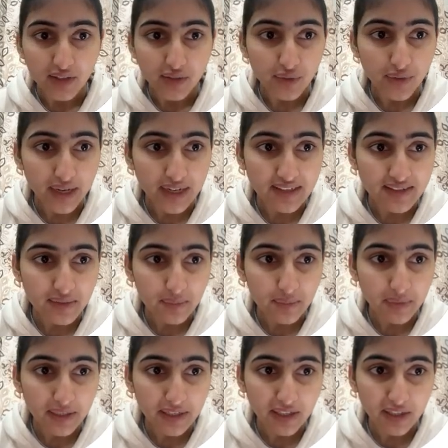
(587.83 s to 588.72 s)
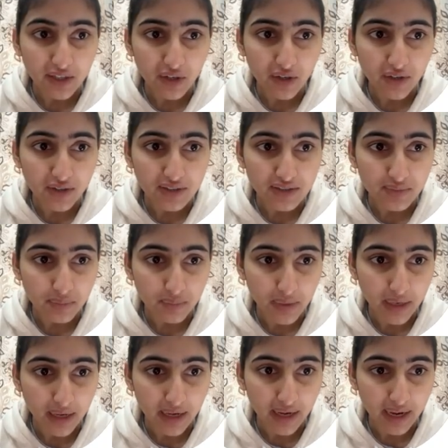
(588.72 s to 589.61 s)
you can simply click on this
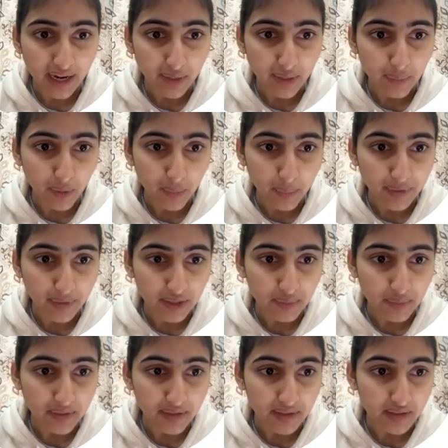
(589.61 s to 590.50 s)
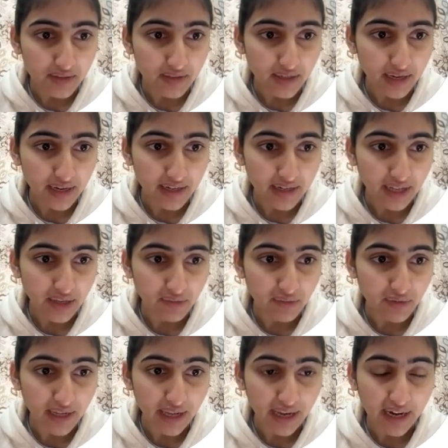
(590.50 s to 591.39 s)
add property button, and I
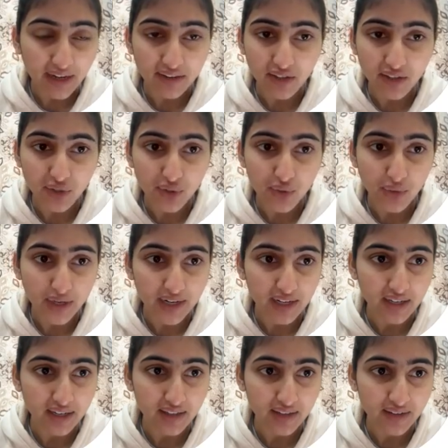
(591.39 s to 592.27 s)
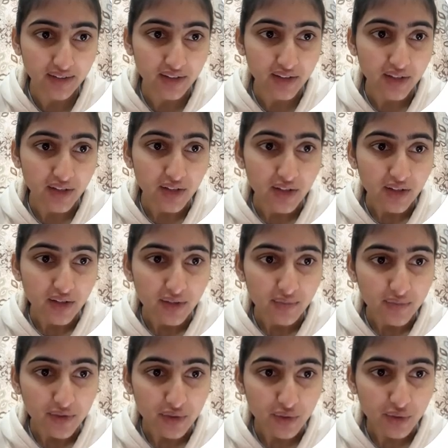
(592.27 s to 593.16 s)
would add the URL here.
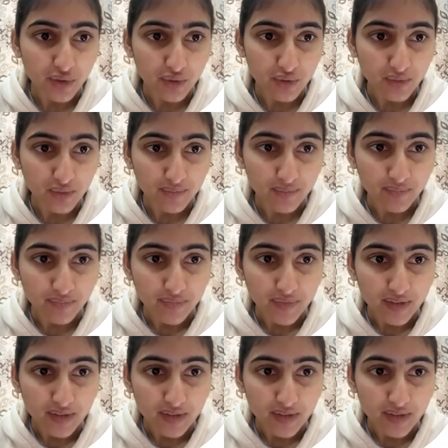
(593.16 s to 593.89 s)
So